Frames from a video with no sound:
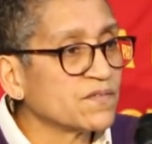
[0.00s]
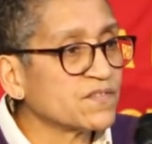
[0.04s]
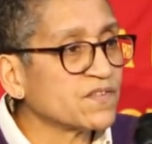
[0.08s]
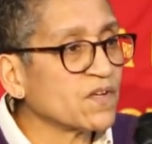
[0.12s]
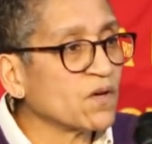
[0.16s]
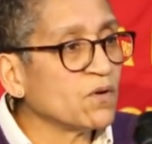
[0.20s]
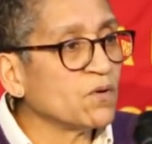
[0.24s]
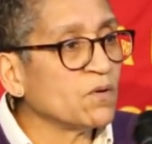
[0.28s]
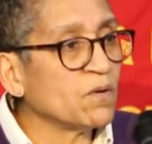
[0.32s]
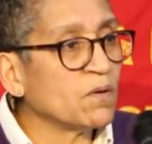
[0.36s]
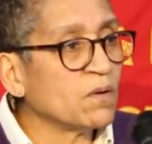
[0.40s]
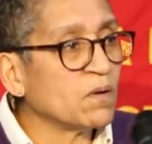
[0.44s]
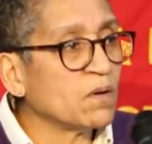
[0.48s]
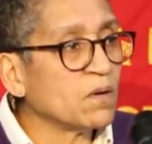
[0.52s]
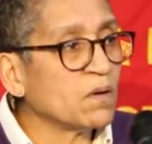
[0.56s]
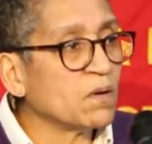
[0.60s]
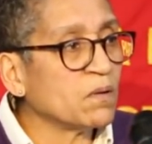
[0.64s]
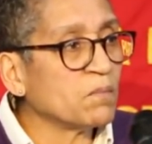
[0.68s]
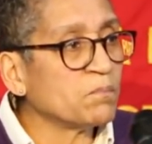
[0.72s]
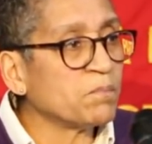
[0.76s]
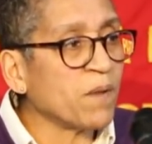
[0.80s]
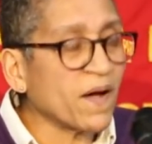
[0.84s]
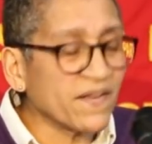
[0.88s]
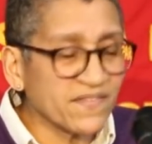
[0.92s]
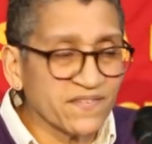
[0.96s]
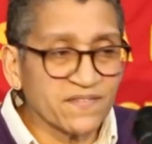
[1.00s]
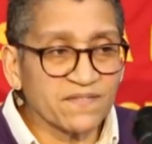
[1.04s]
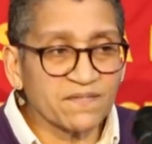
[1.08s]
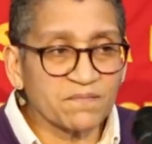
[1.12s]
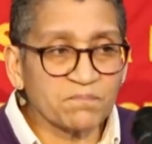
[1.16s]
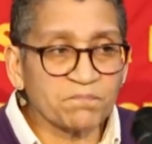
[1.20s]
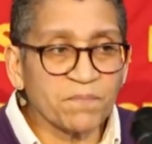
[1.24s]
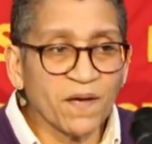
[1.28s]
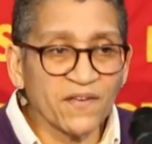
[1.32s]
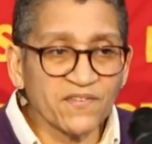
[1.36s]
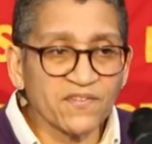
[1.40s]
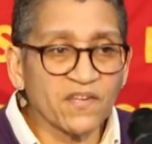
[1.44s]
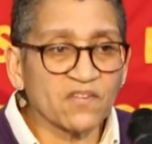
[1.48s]
So
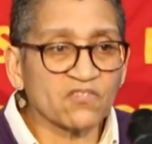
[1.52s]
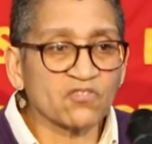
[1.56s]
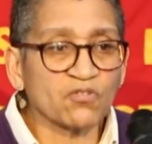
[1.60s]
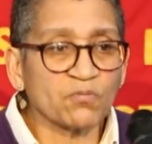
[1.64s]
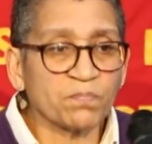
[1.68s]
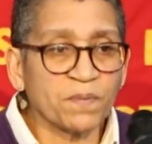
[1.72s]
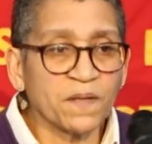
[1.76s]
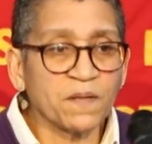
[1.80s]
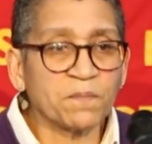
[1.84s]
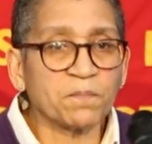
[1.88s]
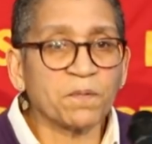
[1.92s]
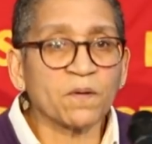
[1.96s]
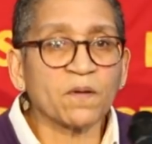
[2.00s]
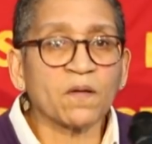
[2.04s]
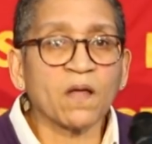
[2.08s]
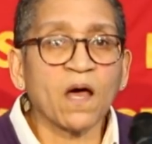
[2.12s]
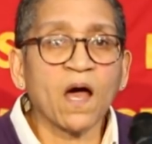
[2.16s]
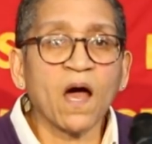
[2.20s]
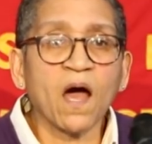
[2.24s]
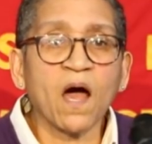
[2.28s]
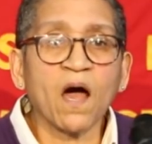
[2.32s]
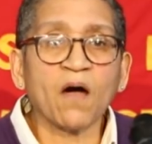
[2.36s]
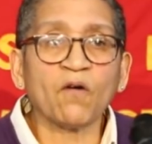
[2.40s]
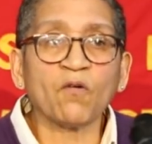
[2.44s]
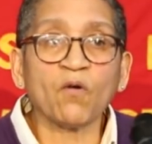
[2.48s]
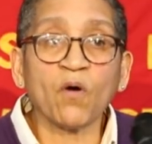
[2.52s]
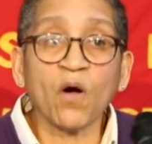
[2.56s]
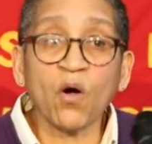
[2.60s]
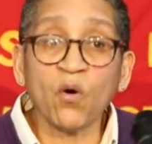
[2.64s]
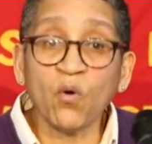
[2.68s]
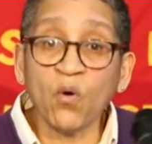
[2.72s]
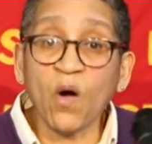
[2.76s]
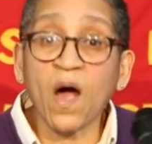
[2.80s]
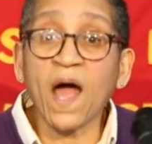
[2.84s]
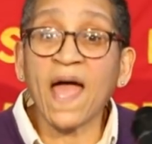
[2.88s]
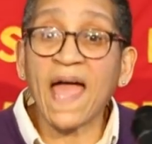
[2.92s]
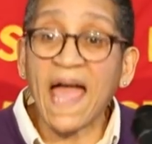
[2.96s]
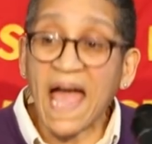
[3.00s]
bisexual people
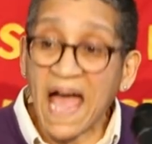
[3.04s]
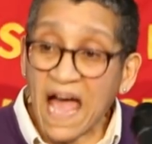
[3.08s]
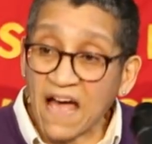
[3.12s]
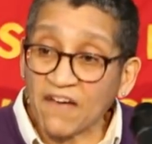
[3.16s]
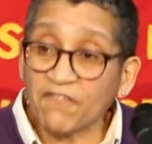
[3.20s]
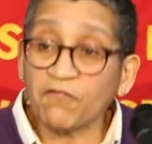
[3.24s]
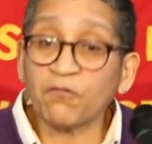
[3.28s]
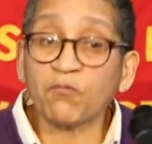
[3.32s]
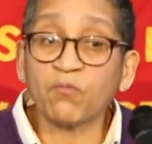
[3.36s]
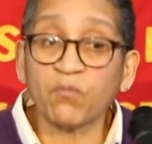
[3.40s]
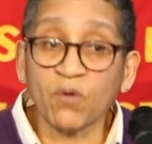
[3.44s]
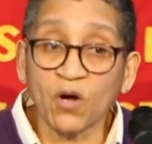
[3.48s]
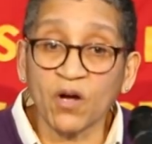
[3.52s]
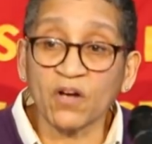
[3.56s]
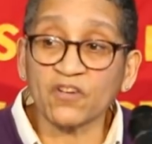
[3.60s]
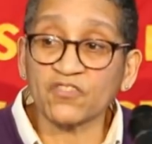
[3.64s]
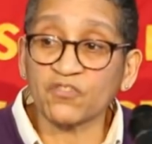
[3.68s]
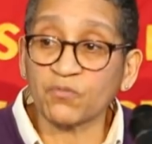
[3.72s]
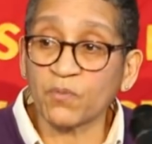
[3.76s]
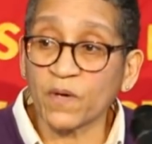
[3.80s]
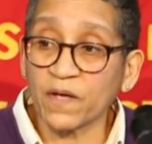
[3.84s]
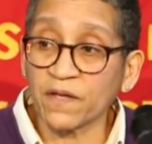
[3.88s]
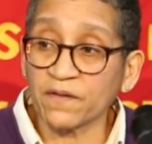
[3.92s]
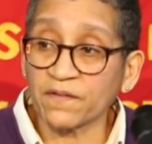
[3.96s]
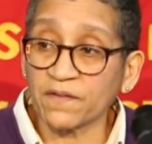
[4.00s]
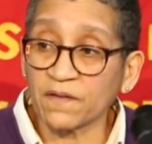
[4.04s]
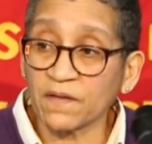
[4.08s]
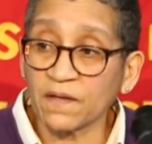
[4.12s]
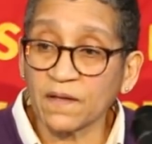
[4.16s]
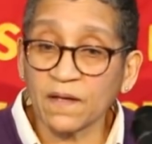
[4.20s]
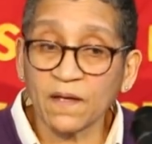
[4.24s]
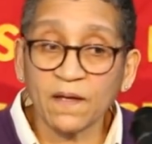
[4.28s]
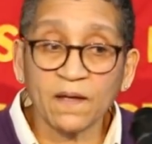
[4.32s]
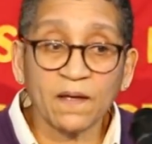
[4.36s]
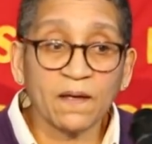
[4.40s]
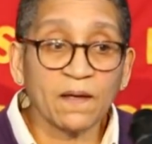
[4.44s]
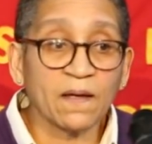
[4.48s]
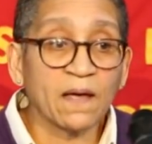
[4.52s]
who I have worked with
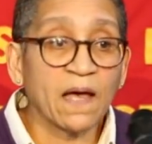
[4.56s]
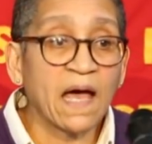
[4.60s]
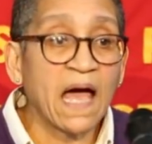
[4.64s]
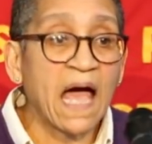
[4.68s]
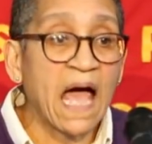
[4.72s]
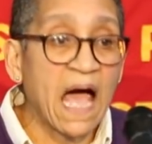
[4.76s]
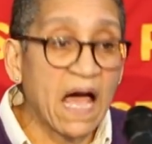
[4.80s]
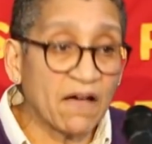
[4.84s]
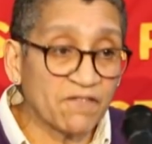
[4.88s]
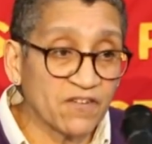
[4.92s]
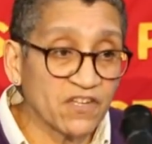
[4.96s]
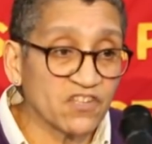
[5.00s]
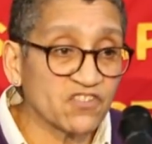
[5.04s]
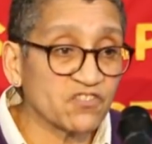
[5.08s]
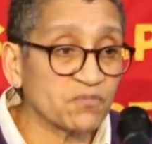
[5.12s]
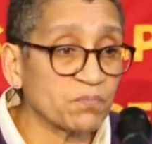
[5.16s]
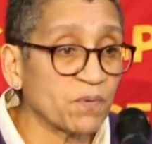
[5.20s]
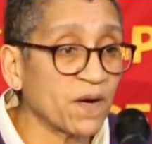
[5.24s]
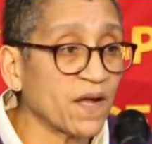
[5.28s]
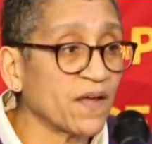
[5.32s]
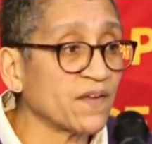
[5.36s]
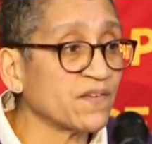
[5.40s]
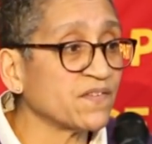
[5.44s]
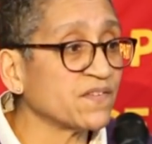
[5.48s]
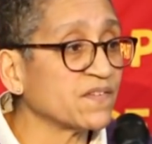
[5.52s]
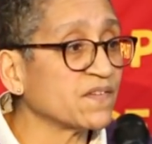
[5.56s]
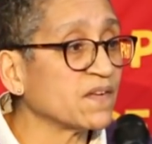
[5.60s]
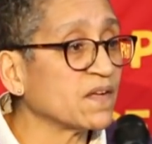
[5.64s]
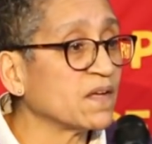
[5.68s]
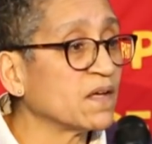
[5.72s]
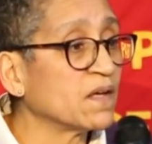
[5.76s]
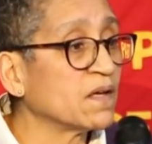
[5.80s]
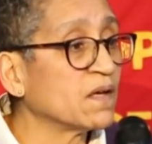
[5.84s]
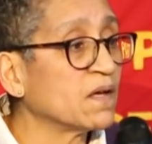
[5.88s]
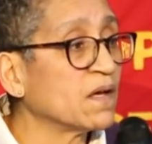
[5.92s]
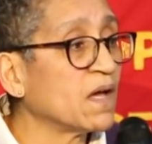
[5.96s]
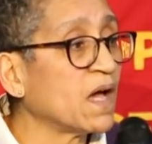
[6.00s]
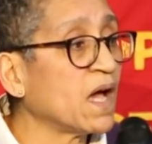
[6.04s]
have expressed
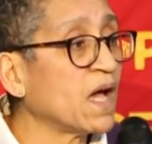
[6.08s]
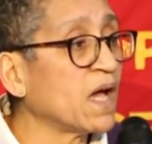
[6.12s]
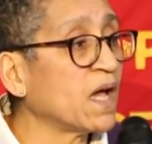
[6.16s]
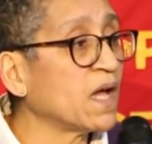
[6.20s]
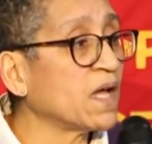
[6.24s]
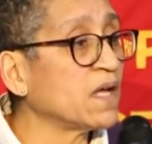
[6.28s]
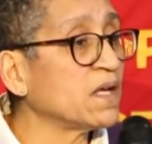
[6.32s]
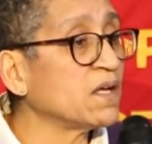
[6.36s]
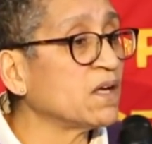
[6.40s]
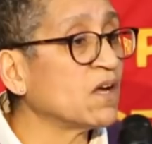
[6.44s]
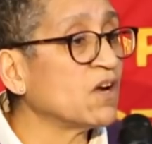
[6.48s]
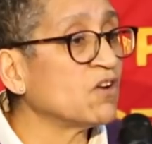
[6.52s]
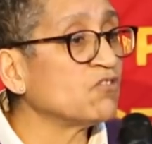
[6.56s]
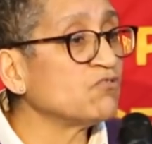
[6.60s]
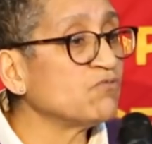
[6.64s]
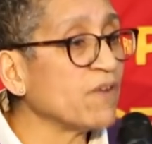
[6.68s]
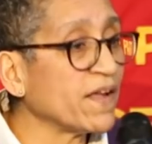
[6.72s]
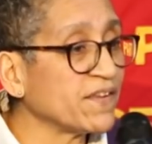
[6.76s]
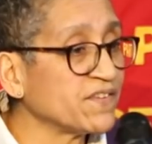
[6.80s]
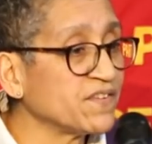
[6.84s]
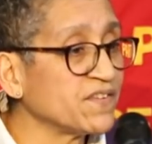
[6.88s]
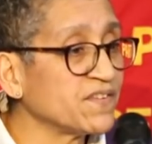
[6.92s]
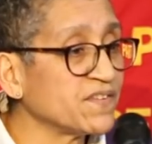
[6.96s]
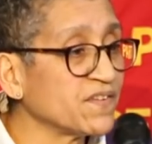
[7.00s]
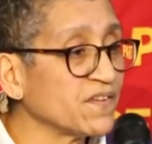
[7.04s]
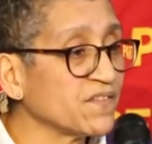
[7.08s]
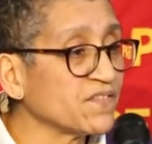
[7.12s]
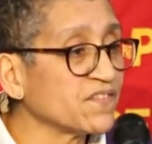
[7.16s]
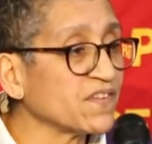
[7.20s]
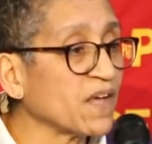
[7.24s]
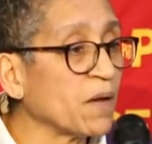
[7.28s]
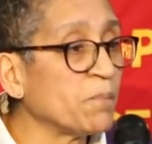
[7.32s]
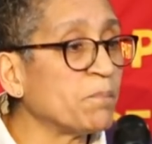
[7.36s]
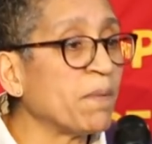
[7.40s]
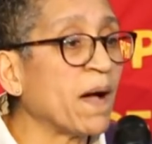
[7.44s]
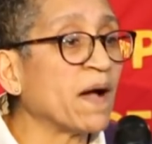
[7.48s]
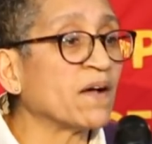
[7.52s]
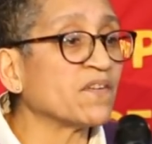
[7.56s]
a reticence
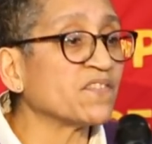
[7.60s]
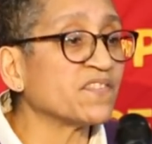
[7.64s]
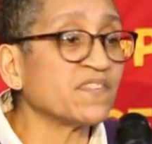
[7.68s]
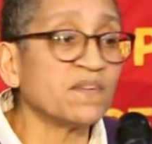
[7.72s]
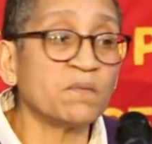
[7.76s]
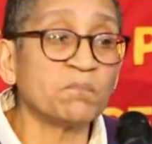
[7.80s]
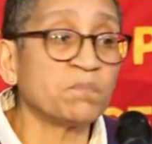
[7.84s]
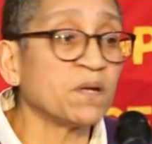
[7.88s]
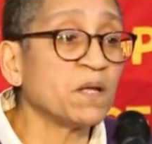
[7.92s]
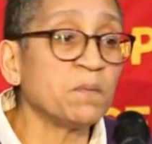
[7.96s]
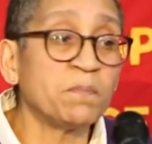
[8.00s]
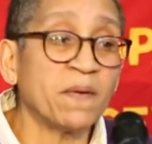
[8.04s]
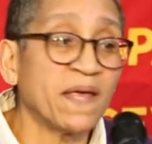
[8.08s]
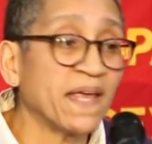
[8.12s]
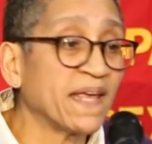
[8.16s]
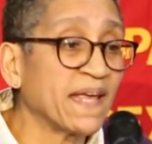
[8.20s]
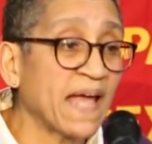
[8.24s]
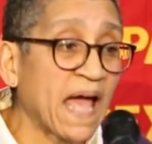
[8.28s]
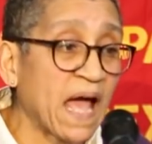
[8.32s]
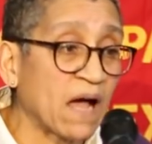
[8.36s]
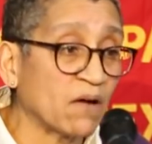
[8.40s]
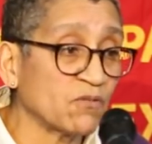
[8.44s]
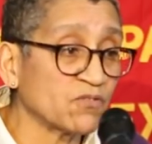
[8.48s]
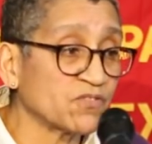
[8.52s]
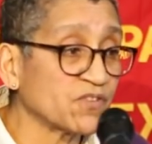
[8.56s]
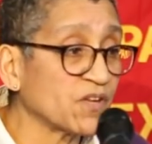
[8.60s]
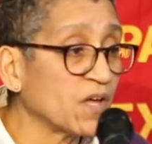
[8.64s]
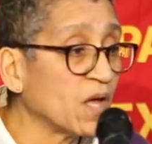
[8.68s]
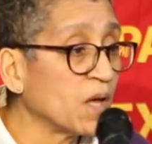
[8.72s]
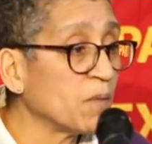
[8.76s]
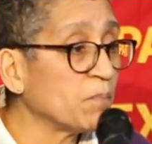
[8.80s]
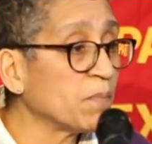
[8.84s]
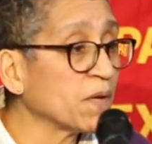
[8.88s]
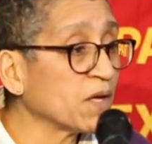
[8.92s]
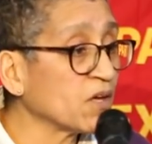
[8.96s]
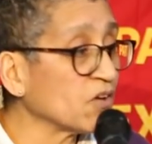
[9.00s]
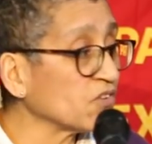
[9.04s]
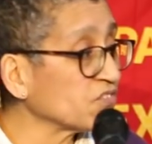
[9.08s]
about simply being out
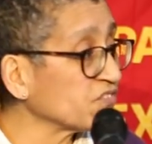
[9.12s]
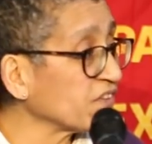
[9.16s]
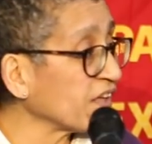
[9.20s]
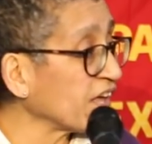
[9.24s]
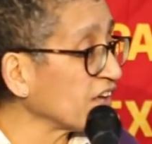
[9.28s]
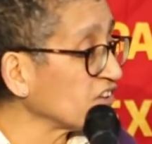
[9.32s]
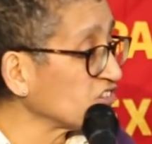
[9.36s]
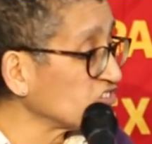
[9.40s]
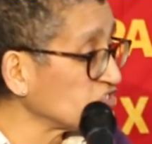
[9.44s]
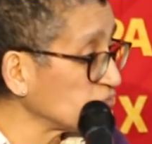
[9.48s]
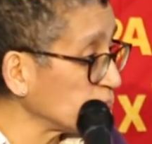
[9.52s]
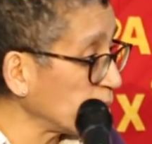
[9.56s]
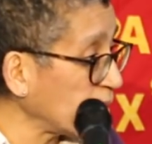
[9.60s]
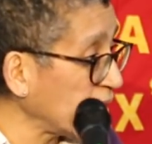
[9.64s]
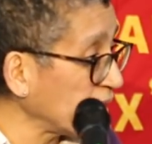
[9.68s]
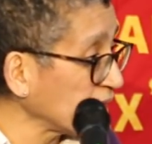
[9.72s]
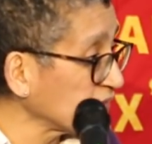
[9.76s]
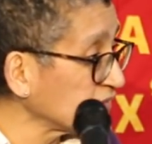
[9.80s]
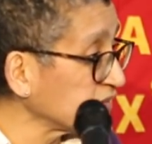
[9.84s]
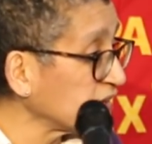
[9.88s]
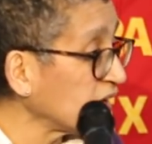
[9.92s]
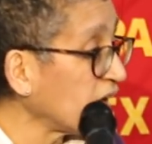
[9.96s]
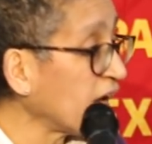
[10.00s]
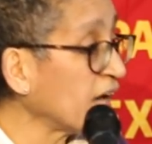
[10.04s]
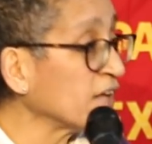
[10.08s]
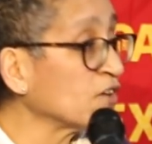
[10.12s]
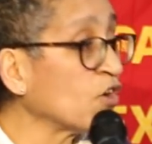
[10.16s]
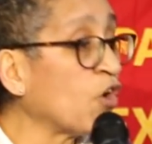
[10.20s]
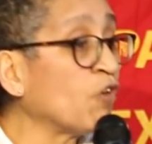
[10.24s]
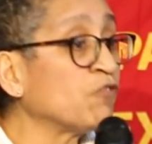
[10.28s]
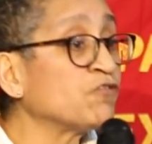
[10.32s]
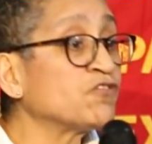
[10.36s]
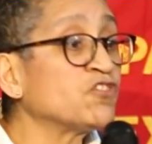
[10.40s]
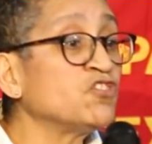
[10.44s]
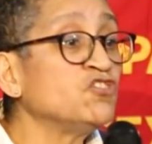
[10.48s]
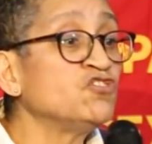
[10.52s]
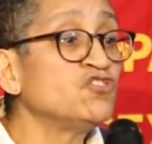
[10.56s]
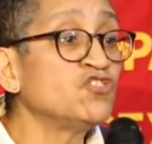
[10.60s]
because they expect and
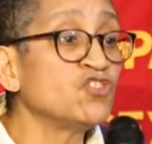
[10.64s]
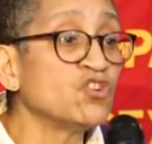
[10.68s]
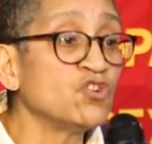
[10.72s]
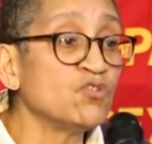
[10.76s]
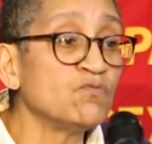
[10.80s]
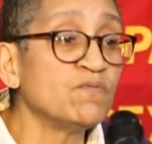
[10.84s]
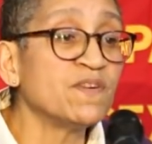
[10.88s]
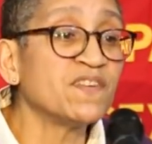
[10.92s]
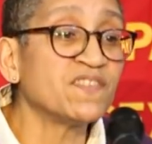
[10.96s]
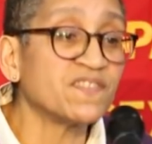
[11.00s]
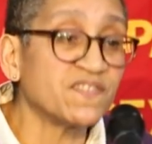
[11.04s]
often do